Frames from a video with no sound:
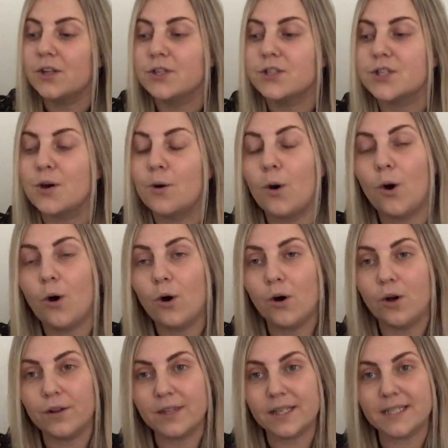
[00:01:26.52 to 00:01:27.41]
So
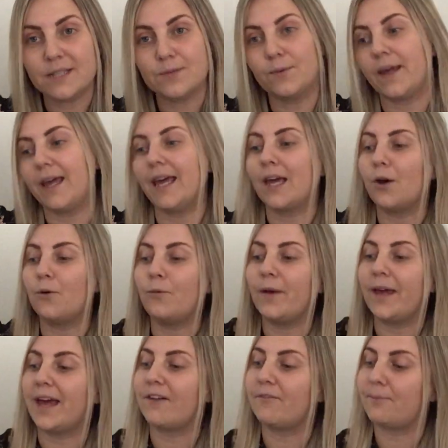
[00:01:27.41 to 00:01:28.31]
all this week
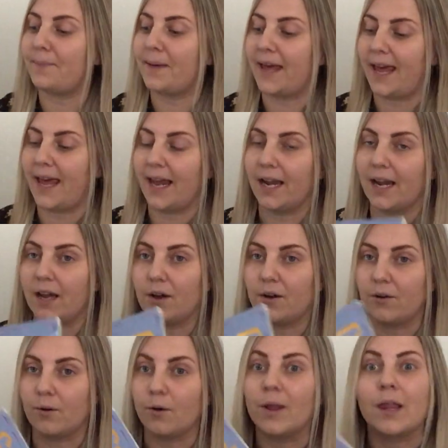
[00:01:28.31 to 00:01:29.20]
we have been,
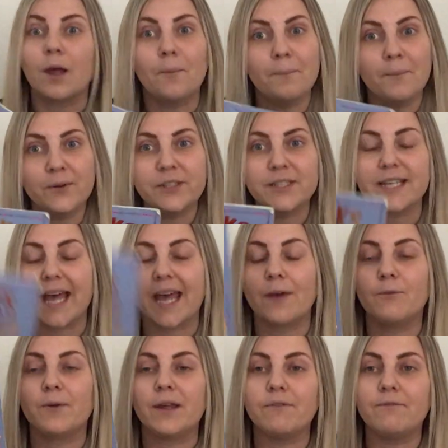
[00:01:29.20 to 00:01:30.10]
well on
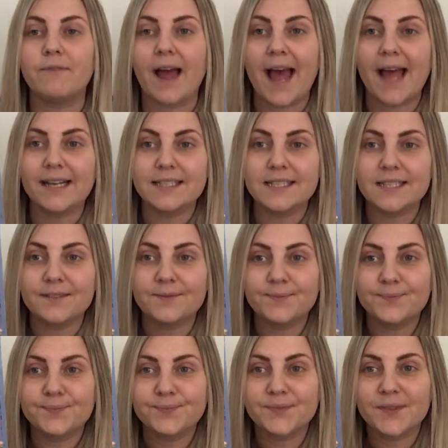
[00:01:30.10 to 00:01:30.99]
Monday we read
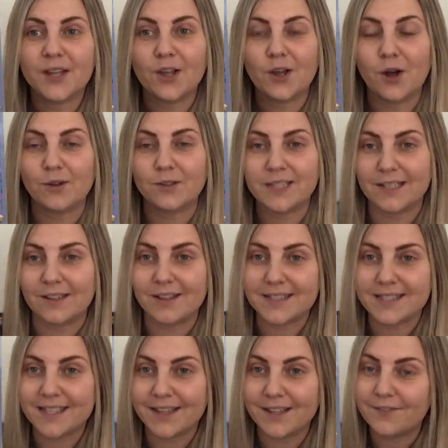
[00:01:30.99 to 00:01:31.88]

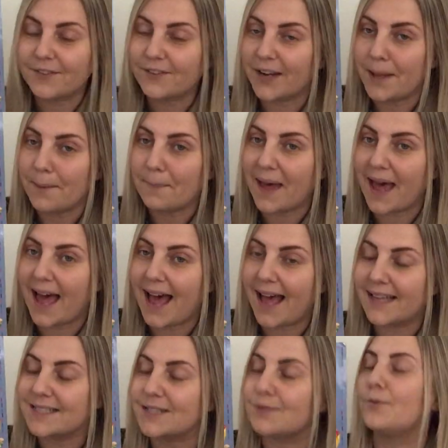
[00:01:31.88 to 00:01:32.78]
Goldilocks and the Three
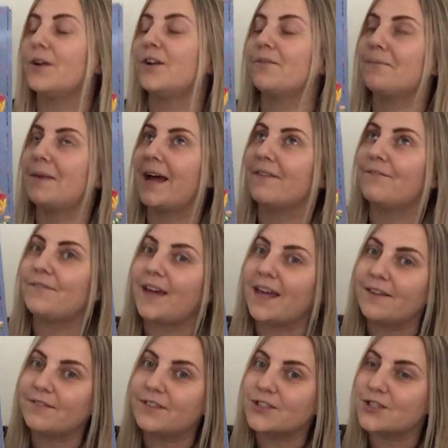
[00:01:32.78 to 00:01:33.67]
Bears, one of my
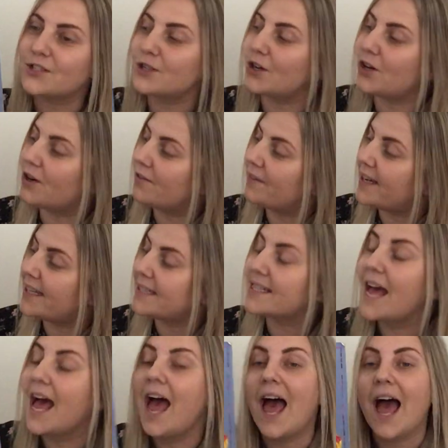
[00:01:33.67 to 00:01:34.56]
favourite stories,
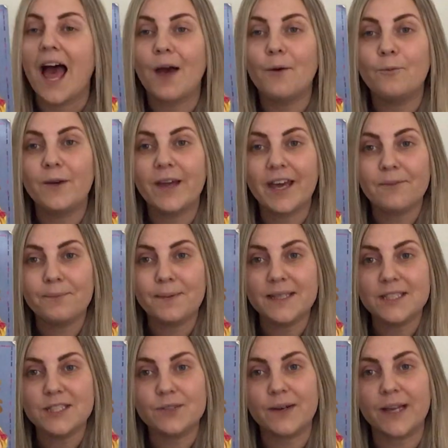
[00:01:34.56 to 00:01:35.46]
and we have
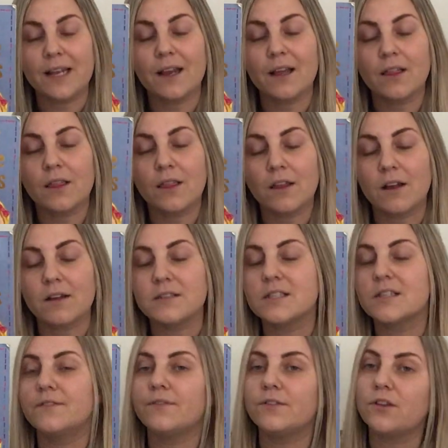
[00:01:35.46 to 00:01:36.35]
been doing
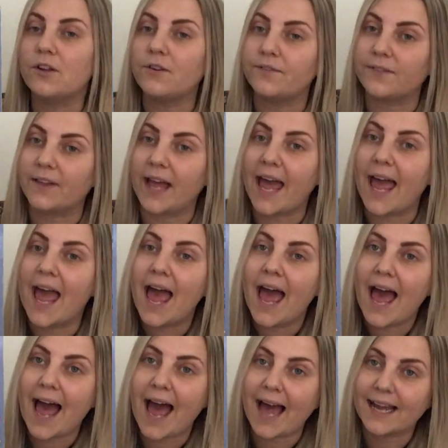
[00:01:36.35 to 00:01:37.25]
lots of lovely
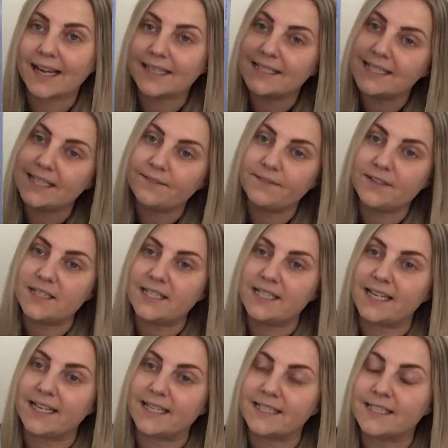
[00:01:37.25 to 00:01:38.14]

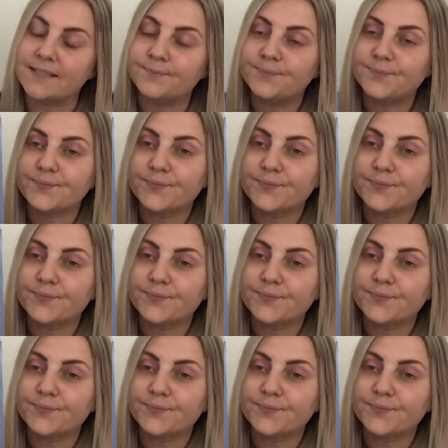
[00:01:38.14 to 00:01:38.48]
activities